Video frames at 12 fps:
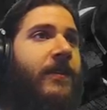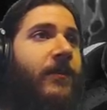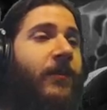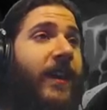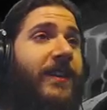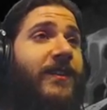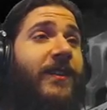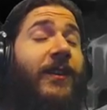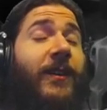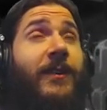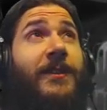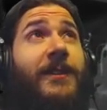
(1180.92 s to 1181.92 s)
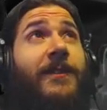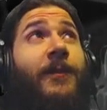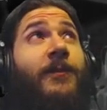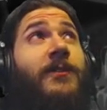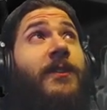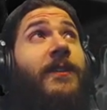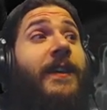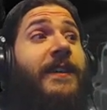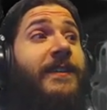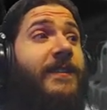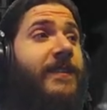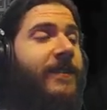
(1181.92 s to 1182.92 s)
Well, actually, no, that was his future.
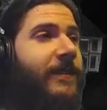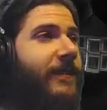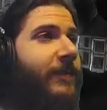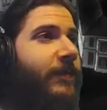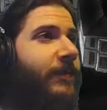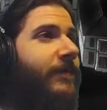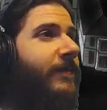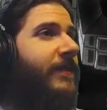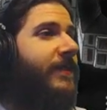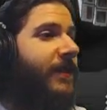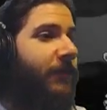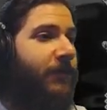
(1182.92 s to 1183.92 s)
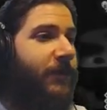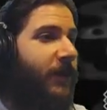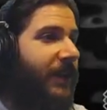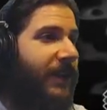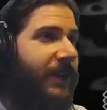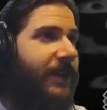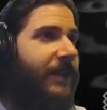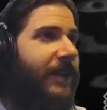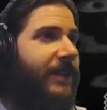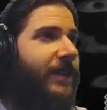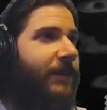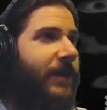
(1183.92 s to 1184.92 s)
That's
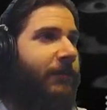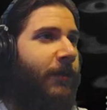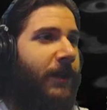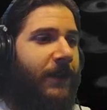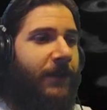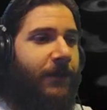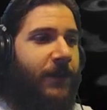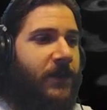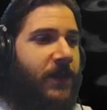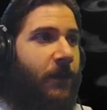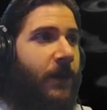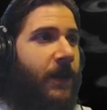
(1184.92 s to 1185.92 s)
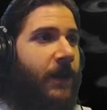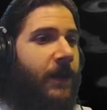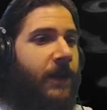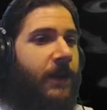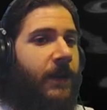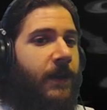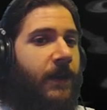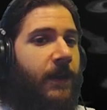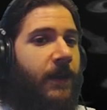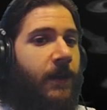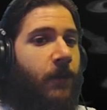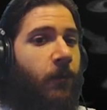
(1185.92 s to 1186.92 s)
something completely different. So,
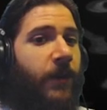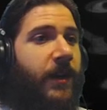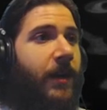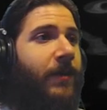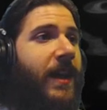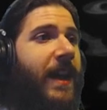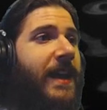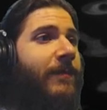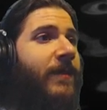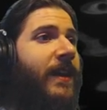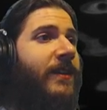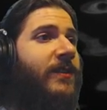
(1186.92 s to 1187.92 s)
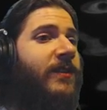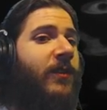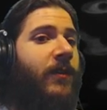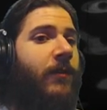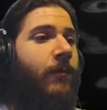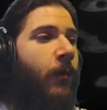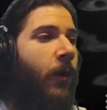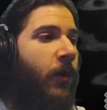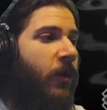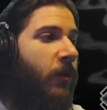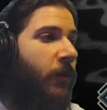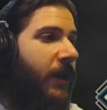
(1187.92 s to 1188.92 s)
we're gonna be aiming at a certain
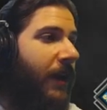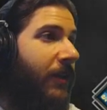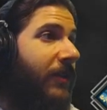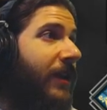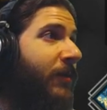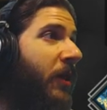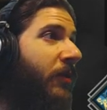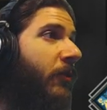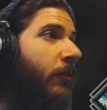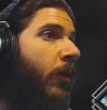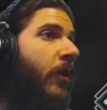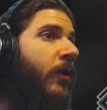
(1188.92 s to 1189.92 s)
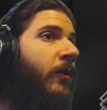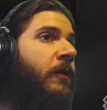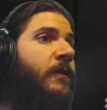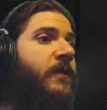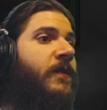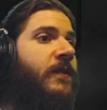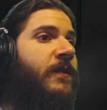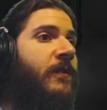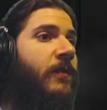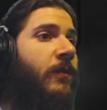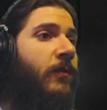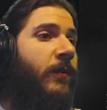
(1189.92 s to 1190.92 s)
role. We gotta think about the roles,
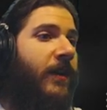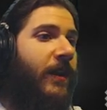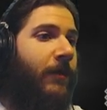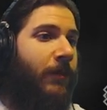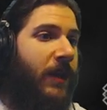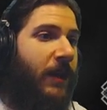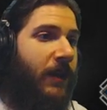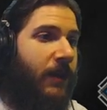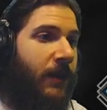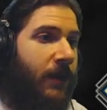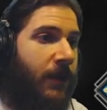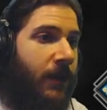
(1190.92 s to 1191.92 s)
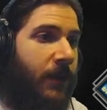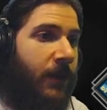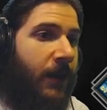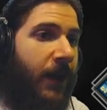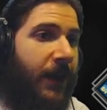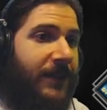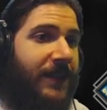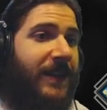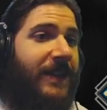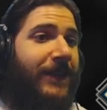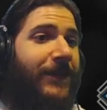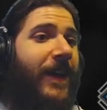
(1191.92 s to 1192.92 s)
who we're gonna be. I see
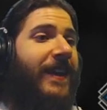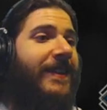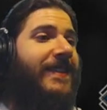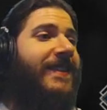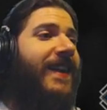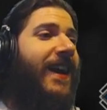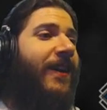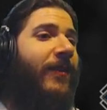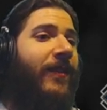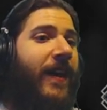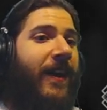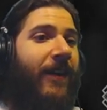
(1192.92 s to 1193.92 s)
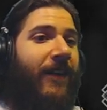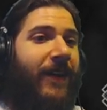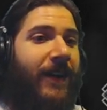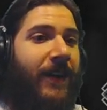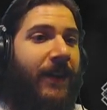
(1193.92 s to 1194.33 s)
defense down there.